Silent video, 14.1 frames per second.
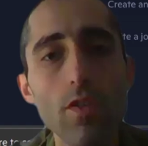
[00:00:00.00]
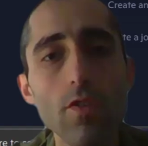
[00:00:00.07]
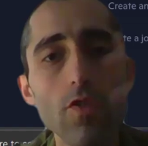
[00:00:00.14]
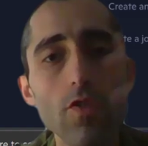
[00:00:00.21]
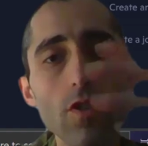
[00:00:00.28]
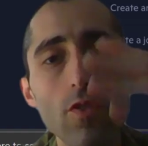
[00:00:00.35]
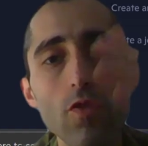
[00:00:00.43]

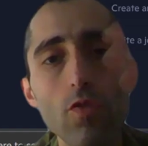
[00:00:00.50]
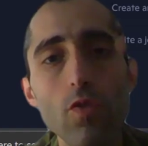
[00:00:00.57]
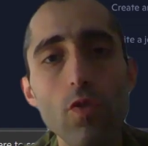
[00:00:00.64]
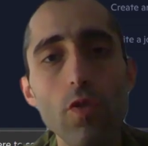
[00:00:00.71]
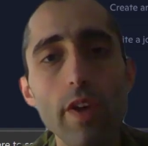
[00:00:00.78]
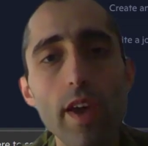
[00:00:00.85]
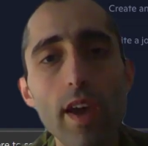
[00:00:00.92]
oxygen
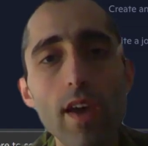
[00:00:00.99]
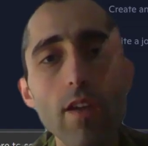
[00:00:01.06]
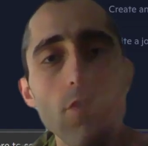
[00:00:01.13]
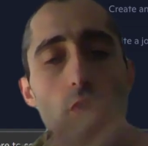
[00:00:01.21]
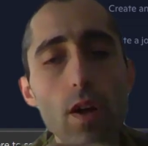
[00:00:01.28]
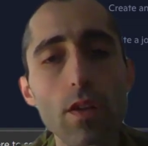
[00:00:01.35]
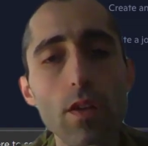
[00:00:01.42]
to
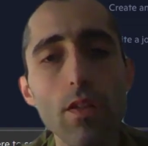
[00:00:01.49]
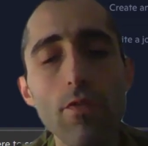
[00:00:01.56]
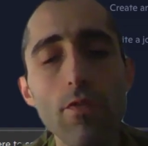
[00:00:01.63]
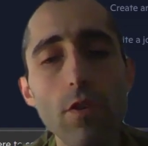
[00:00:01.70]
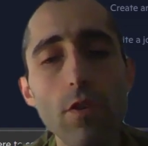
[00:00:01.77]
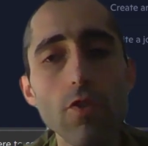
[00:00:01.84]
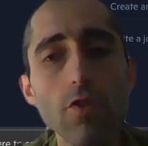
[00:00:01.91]
create
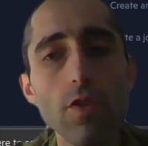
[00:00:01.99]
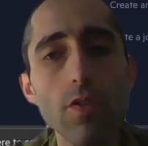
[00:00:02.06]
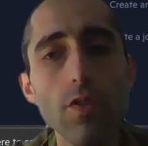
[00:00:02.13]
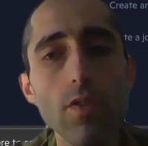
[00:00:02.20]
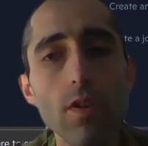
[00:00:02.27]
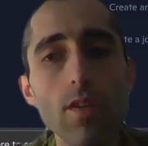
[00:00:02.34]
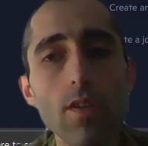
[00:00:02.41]
reactive
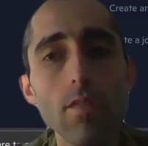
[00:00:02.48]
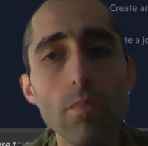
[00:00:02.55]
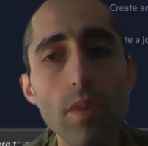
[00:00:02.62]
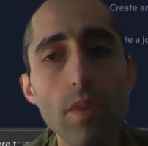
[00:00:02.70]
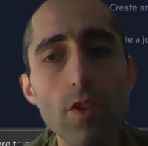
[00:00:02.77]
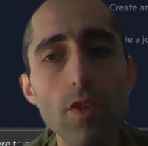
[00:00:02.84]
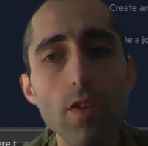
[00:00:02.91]
oxygen
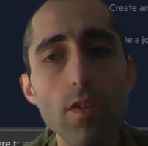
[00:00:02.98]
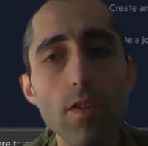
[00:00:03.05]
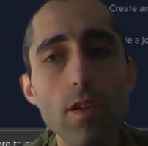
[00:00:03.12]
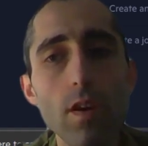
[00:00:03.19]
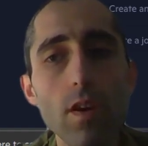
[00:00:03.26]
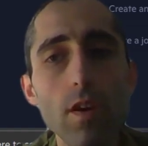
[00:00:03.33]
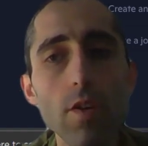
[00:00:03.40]

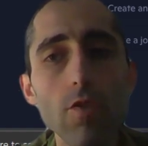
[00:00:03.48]
species